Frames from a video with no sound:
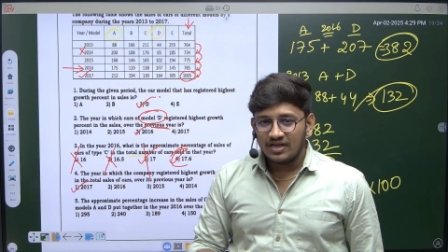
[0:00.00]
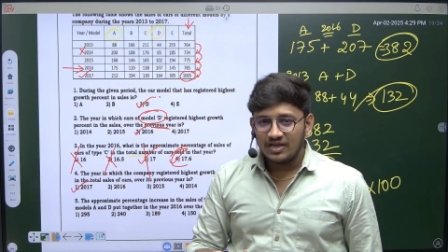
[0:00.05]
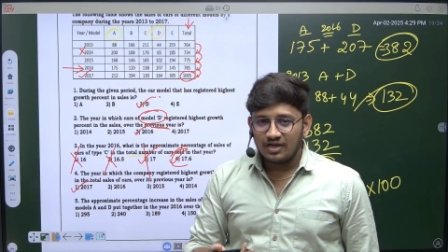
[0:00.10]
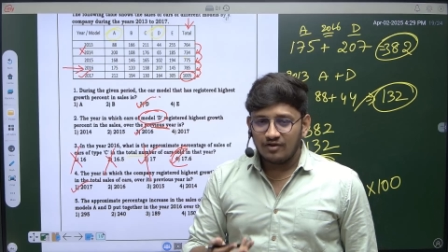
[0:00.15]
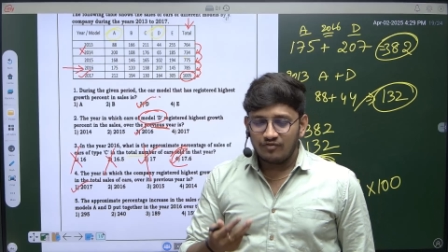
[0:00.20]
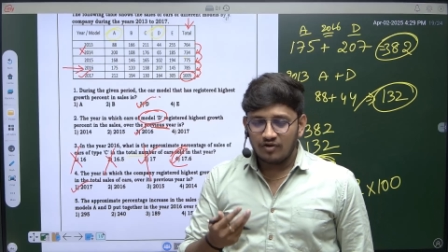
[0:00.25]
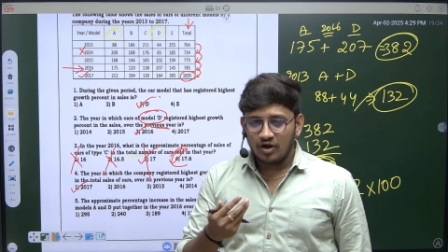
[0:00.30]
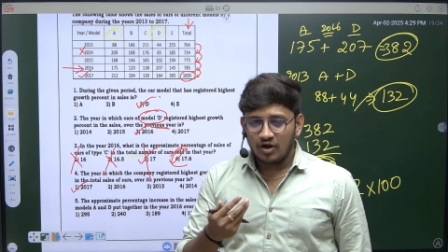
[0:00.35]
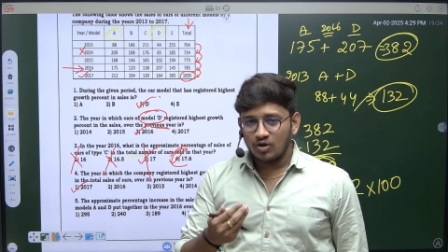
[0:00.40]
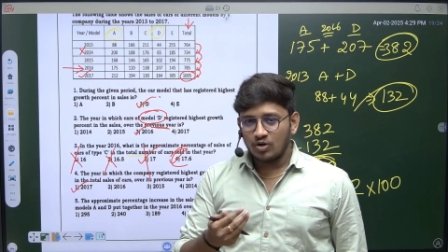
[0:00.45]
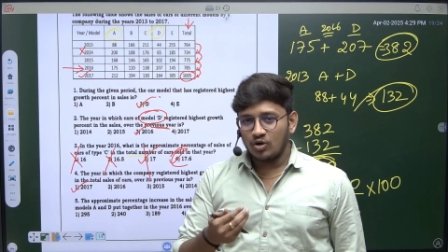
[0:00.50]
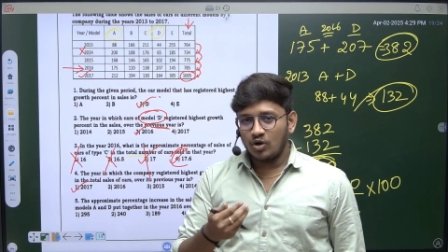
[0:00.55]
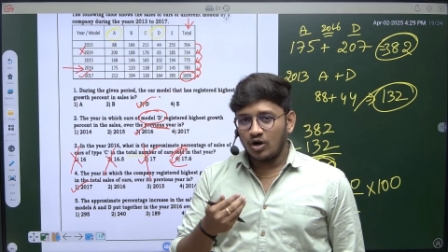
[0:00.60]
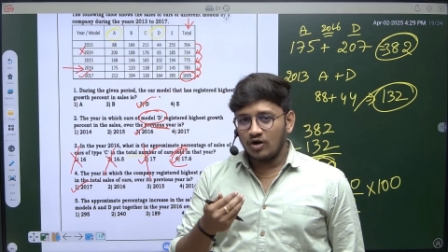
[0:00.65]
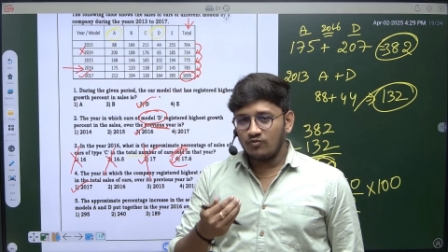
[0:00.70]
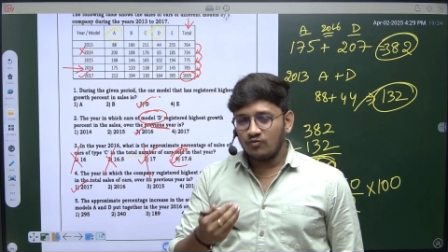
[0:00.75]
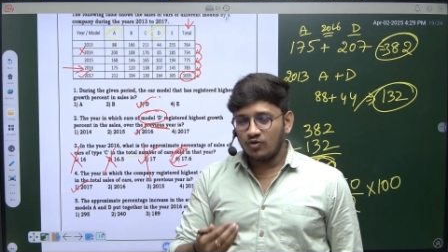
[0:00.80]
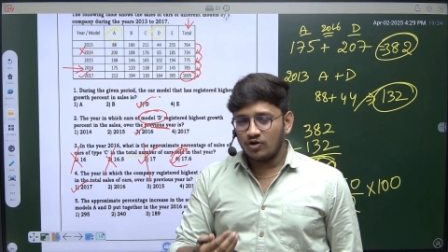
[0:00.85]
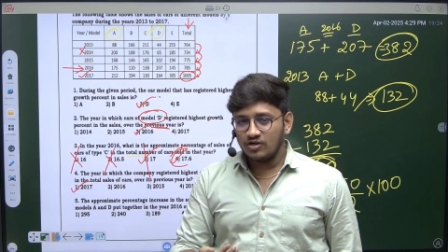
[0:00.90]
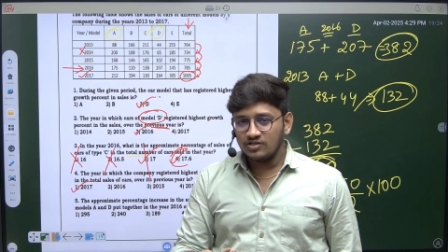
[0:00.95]
If you have
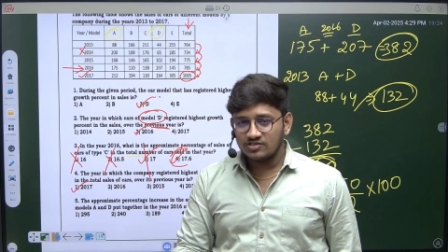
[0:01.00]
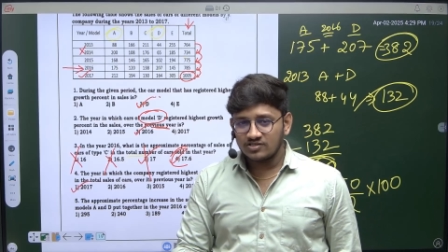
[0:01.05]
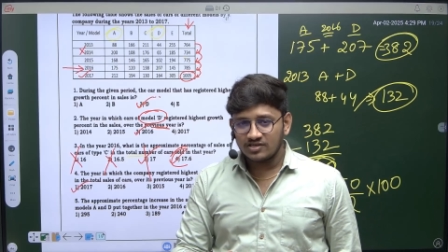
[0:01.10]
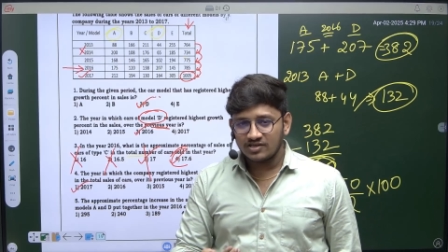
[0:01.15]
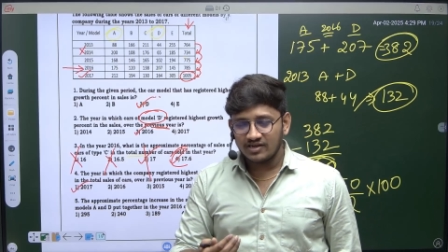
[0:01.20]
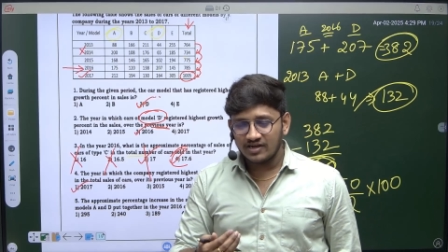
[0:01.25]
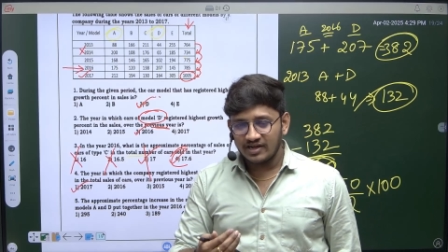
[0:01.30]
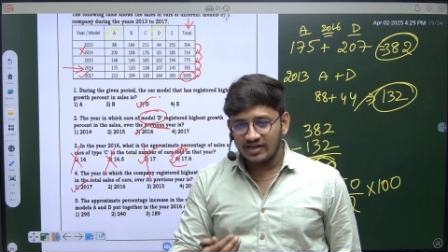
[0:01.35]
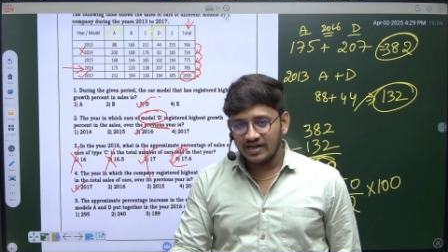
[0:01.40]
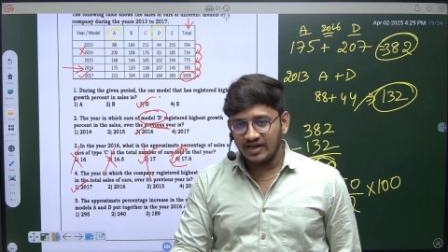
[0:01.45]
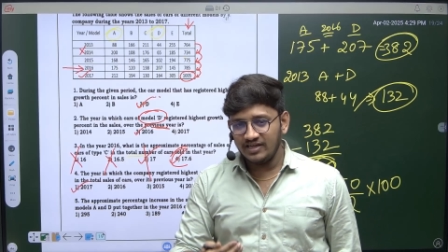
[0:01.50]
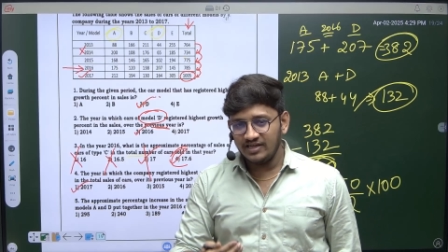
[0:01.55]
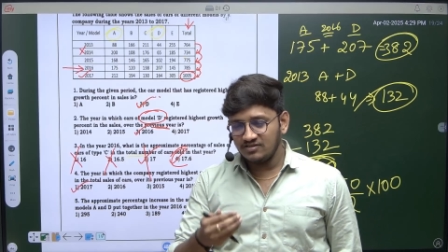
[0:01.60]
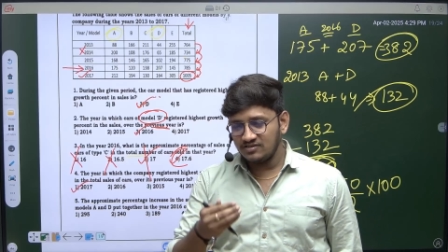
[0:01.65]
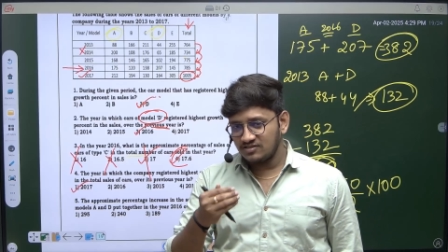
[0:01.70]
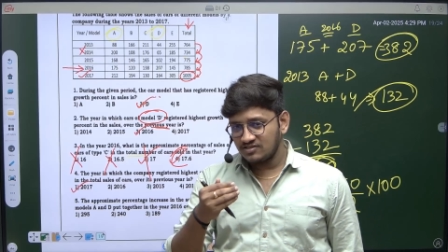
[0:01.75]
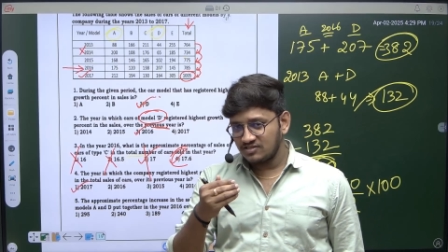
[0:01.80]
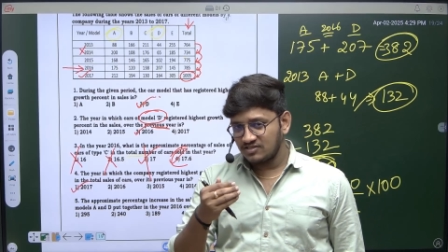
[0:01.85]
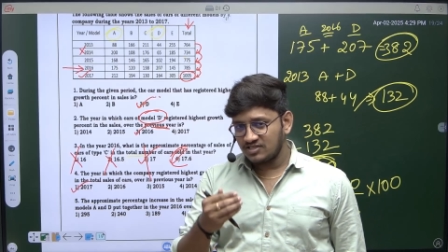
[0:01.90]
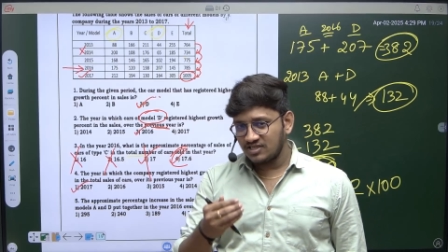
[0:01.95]
not watched,
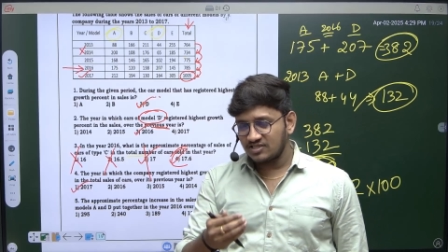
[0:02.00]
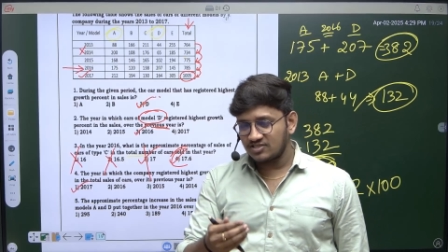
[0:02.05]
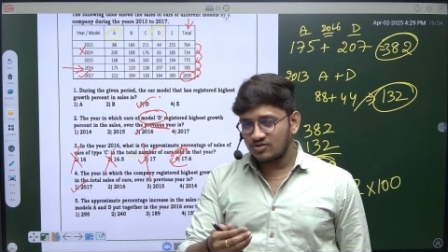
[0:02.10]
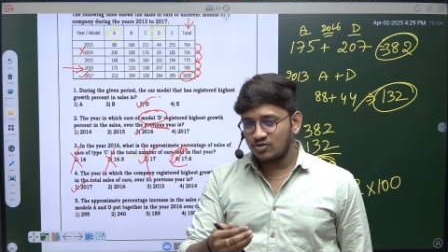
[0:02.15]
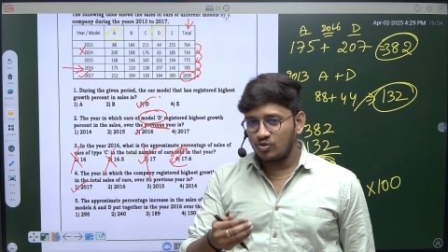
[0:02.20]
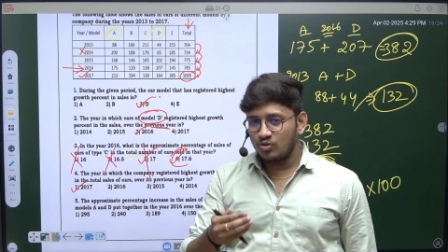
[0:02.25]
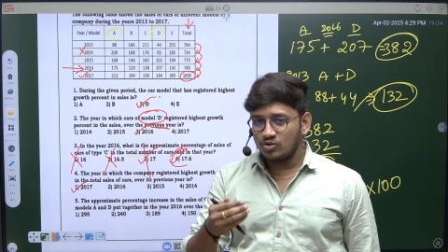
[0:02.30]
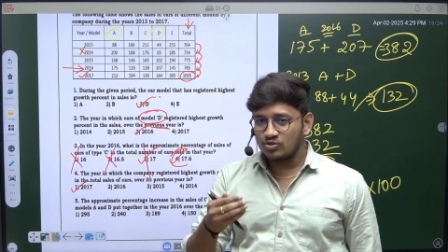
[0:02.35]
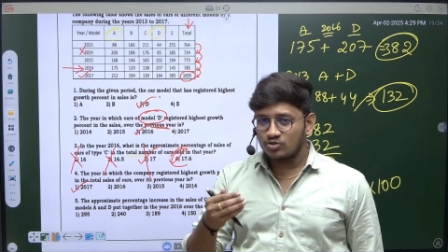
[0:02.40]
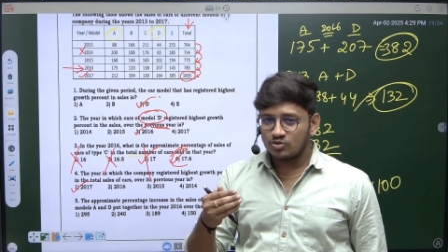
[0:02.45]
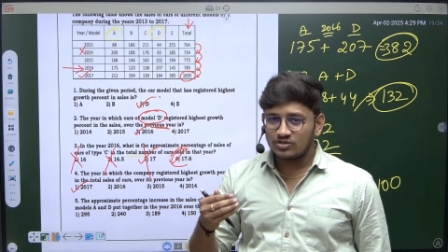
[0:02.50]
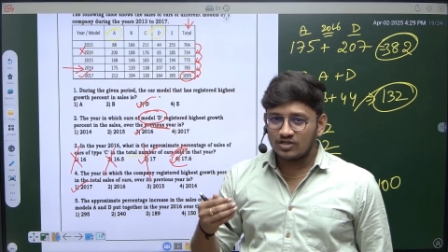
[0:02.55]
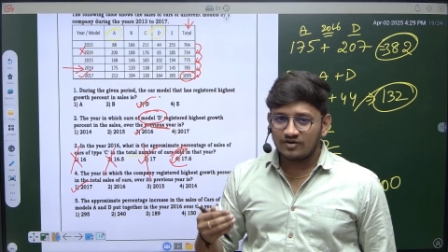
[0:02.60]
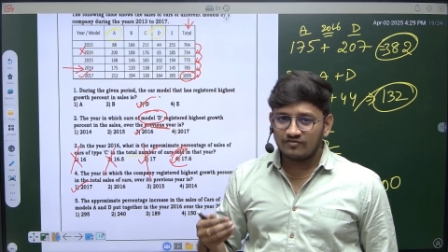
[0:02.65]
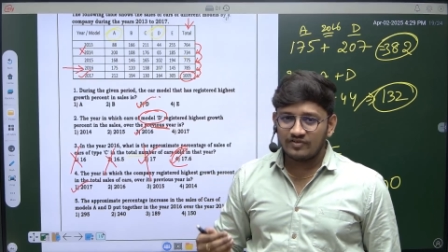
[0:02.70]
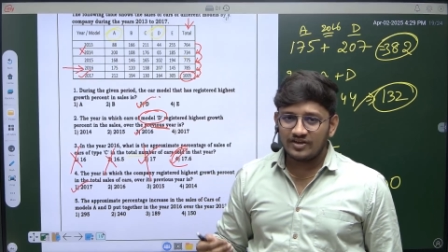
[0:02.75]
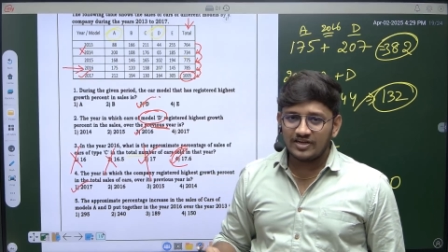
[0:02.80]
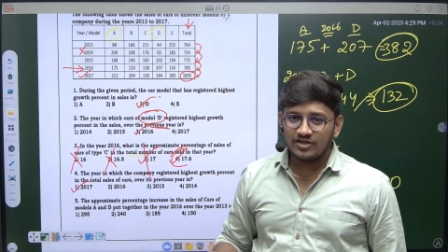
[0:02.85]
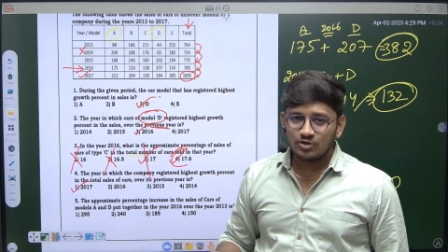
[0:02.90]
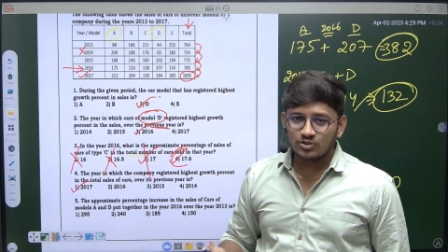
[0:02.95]
again, just go through that
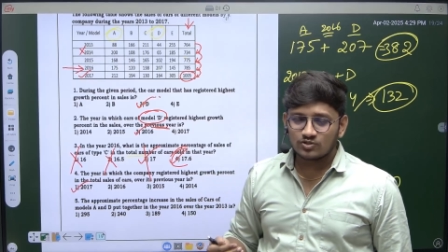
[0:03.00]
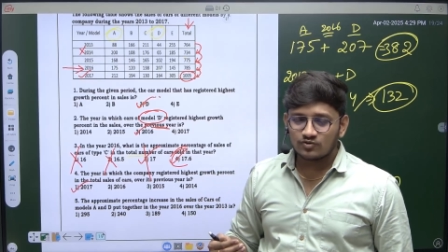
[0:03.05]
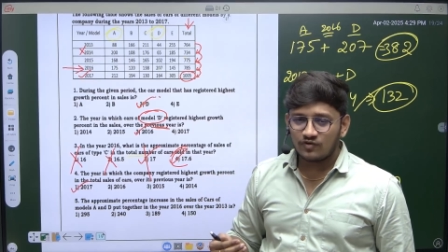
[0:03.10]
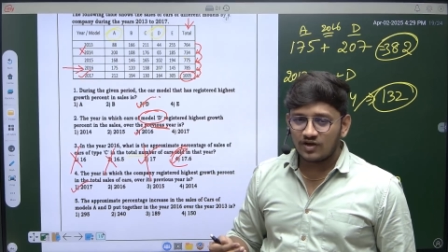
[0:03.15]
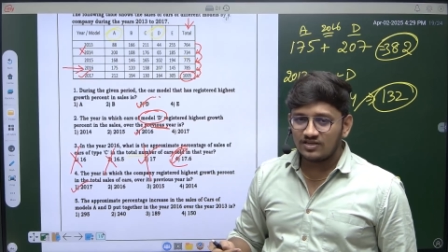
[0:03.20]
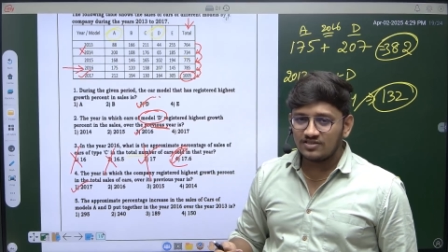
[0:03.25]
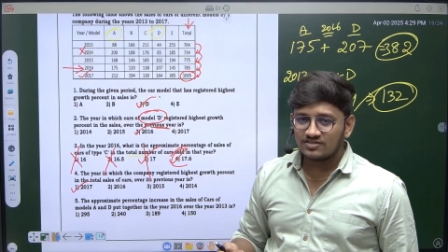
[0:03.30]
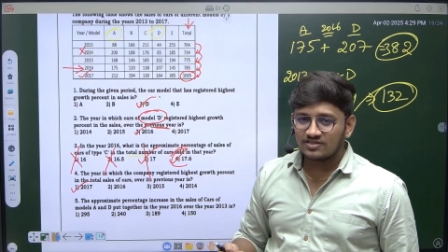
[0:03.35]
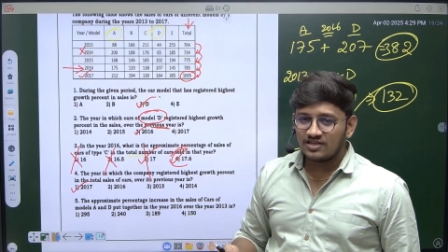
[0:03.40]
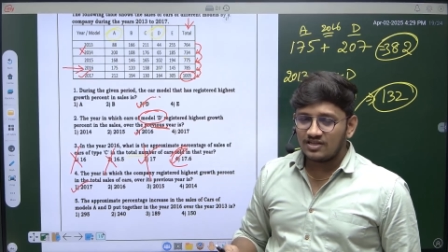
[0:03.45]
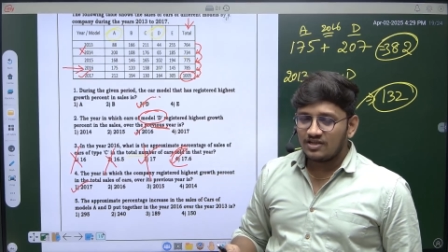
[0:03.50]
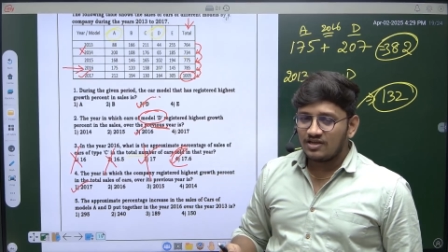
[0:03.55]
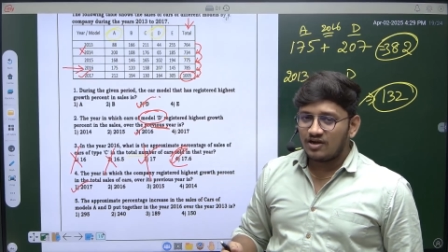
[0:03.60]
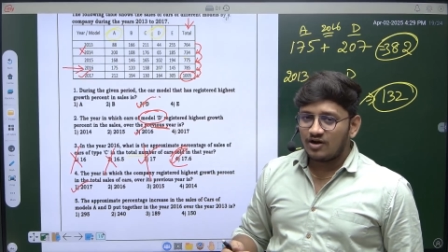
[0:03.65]
videos once.